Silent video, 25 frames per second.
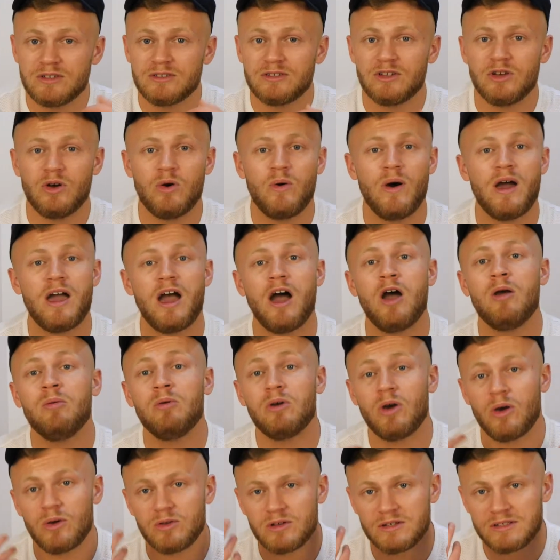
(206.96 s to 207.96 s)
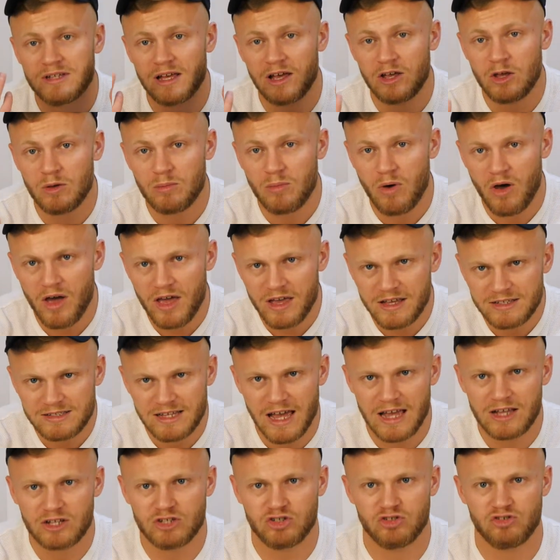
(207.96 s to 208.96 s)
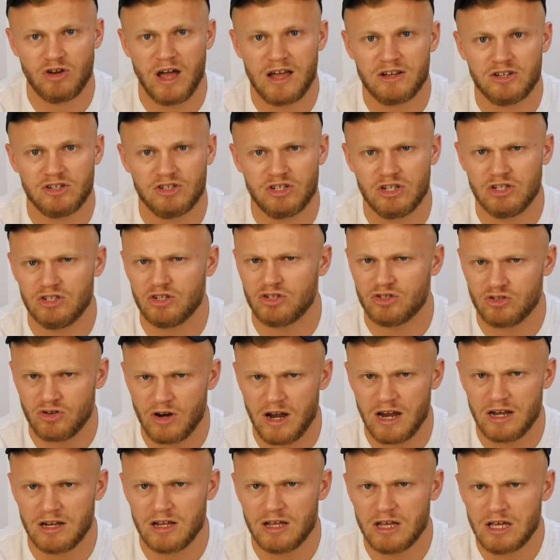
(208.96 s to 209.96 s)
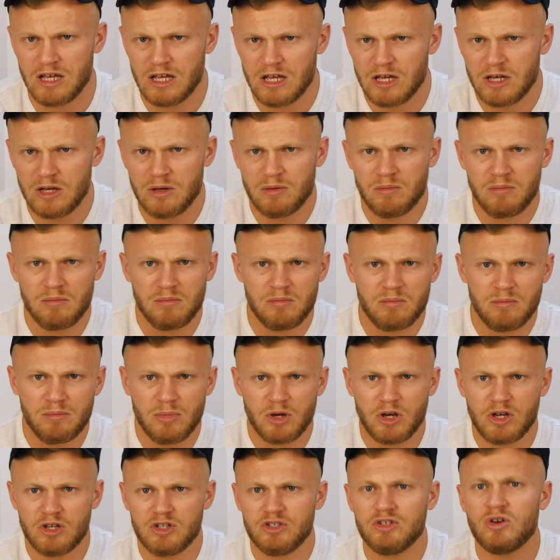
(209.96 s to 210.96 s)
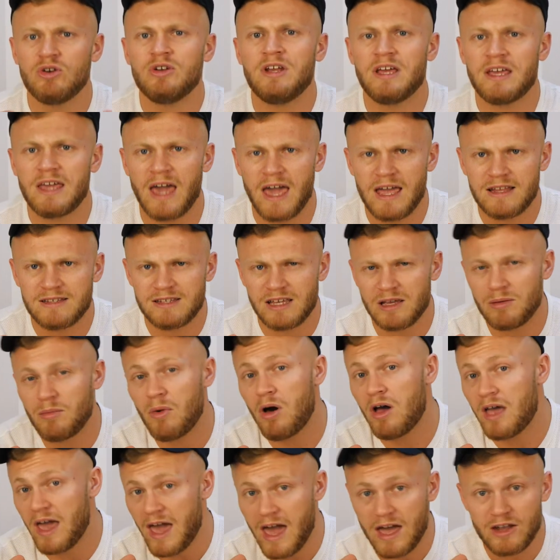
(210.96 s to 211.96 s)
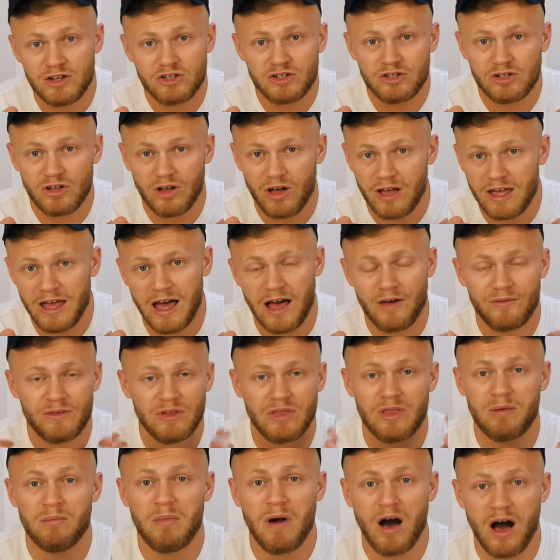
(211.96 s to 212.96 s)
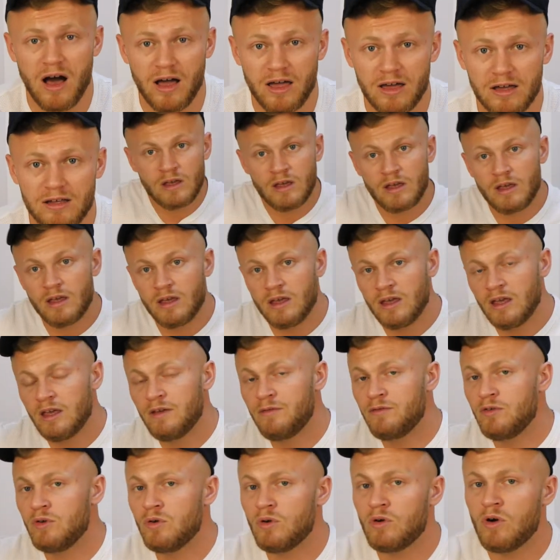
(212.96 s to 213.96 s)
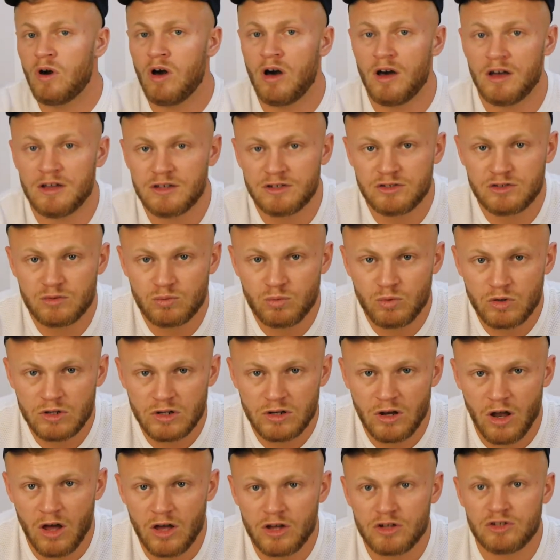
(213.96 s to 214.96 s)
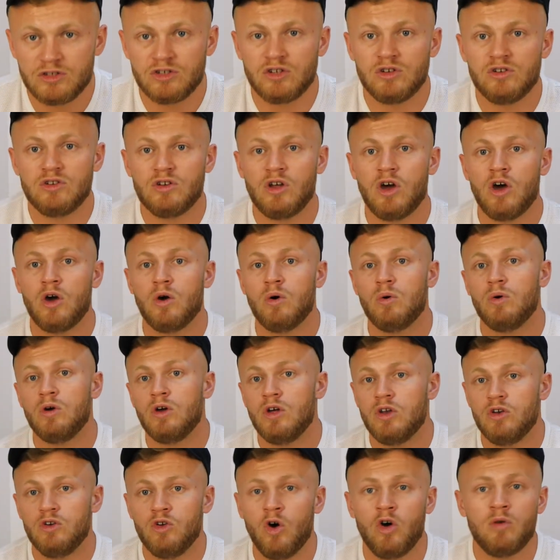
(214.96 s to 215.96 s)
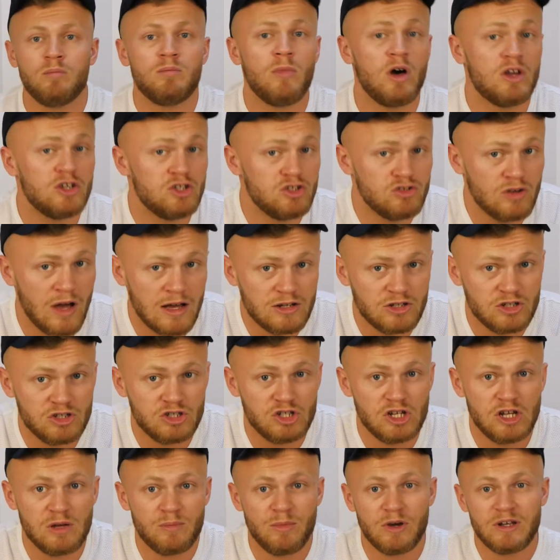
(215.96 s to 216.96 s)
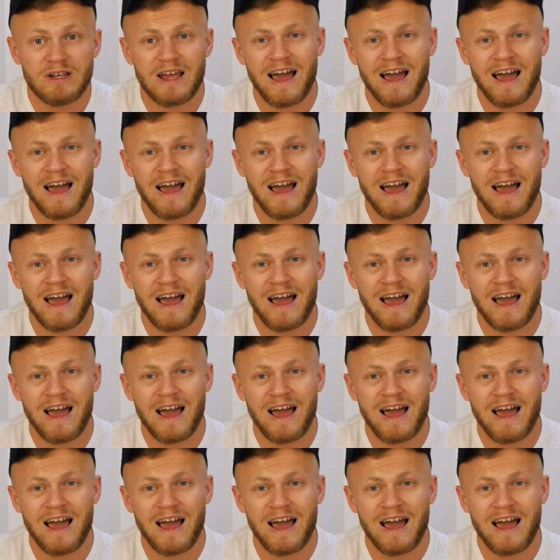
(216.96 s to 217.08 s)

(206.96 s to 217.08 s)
no way I'm going to tell you my exact strategy to trade, because you're negating my edge that I have in the market. If you guys would like to know, not my strategy, but